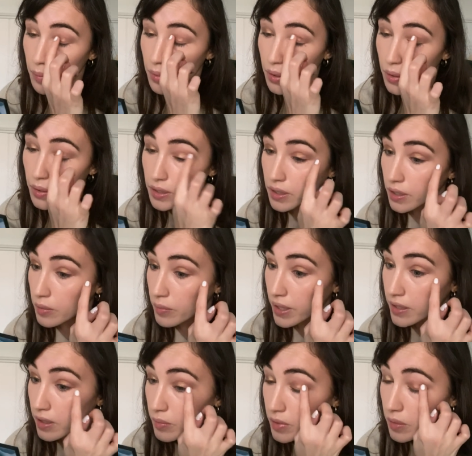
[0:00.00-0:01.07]
but, you know,
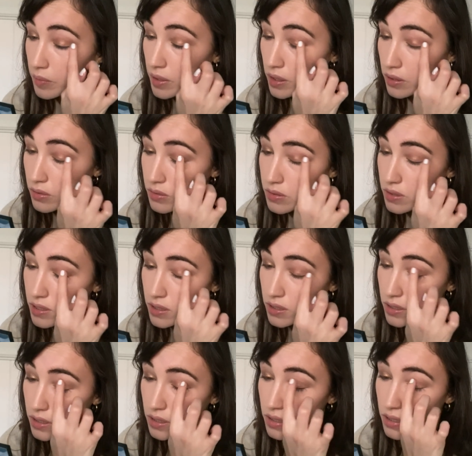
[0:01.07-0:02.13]
makeup can be used
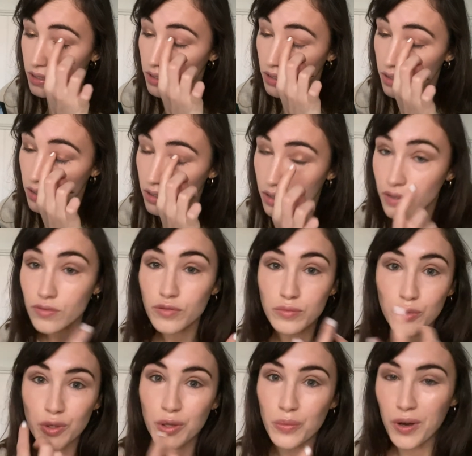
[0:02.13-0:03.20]
for
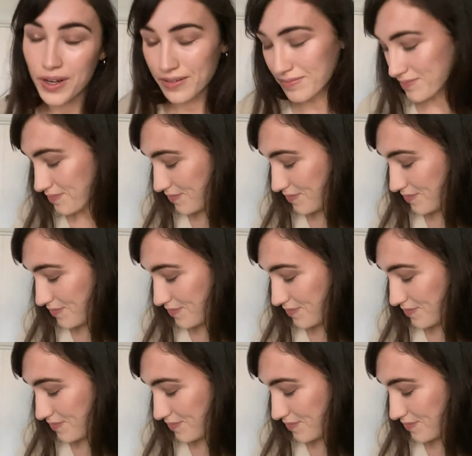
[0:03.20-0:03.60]
more than one